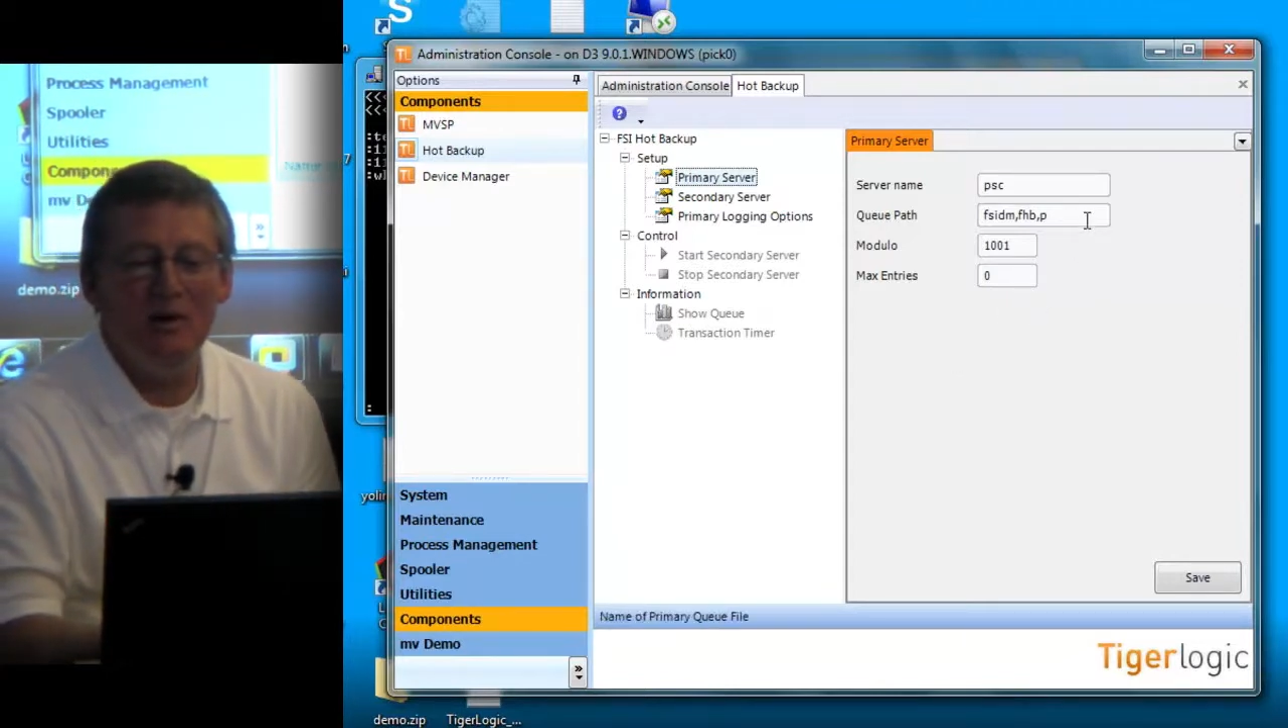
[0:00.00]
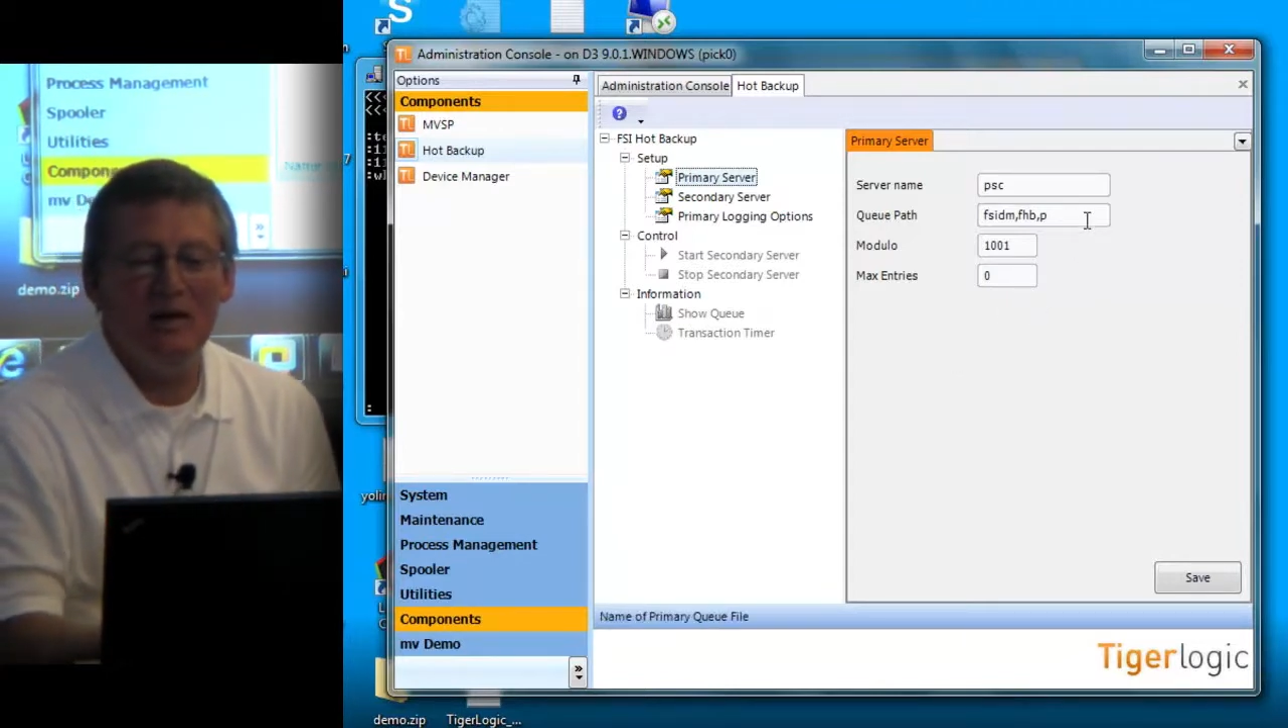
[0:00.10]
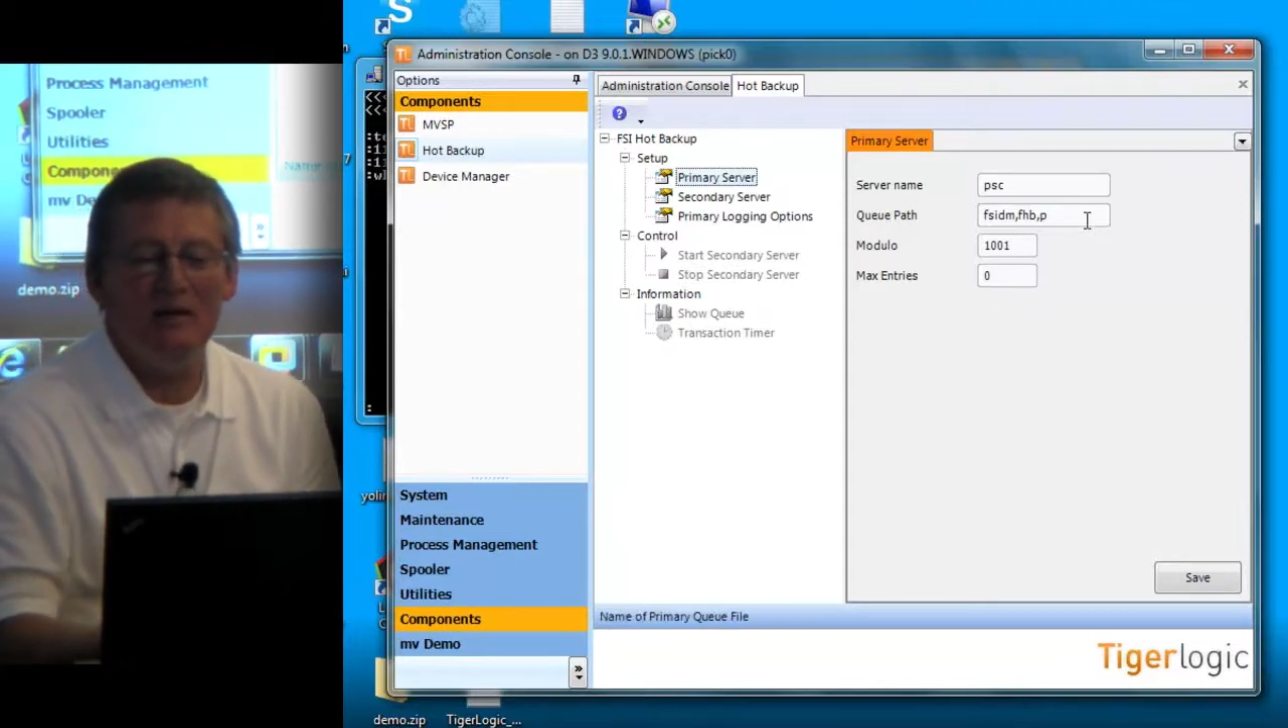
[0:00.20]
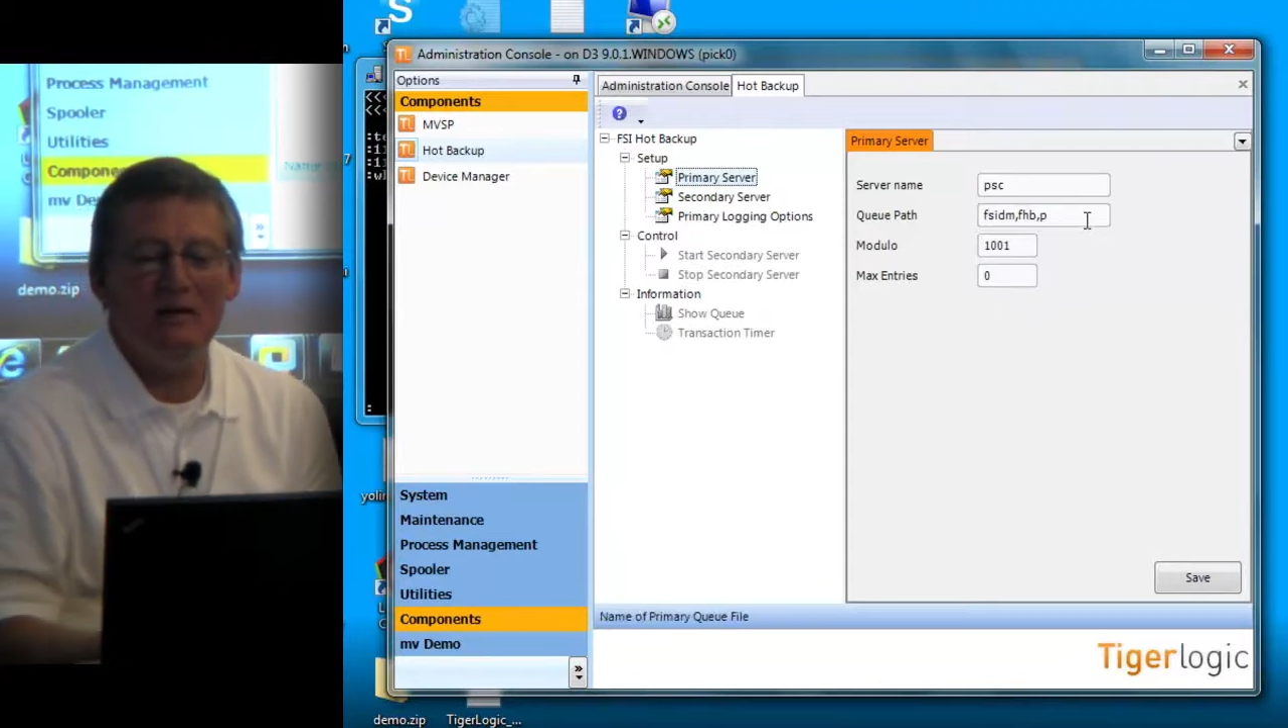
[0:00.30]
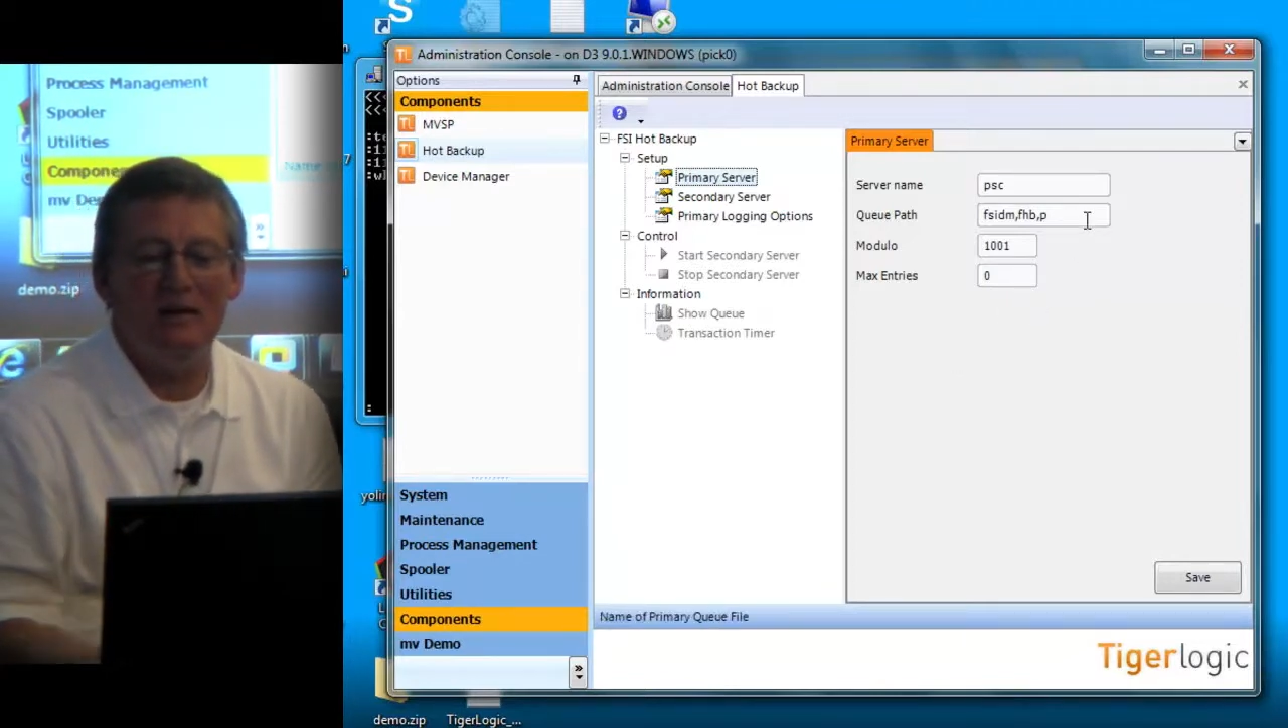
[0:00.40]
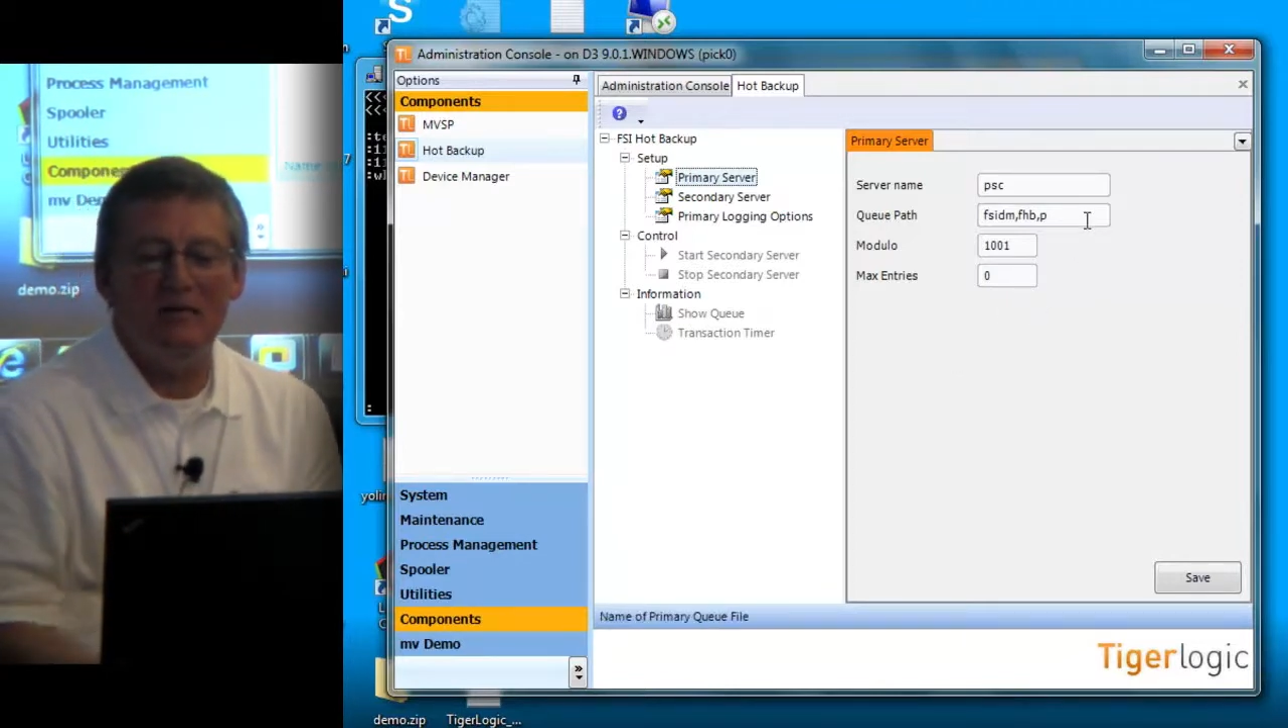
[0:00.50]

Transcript: pathed